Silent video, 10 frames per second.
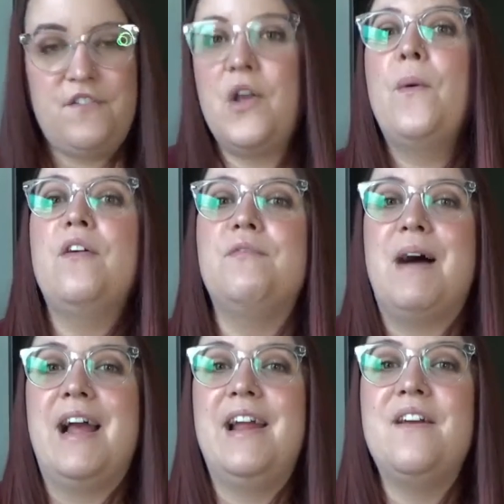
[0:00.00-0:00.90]
a few
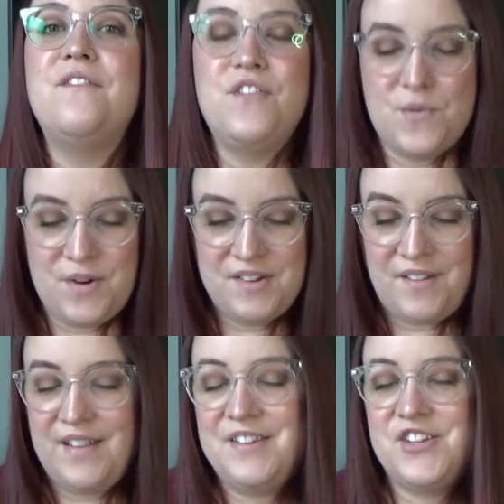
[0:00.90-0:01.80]
of my
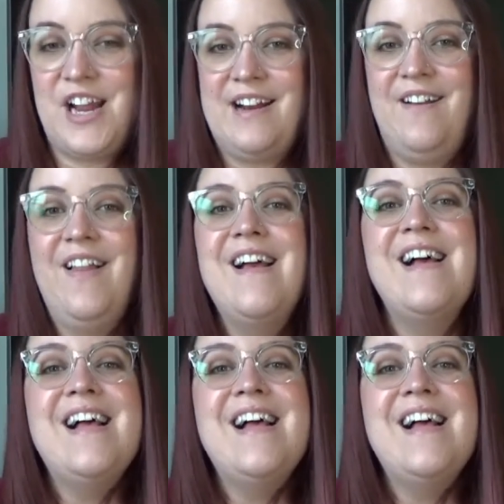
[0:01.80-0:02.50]
viewers on this channel.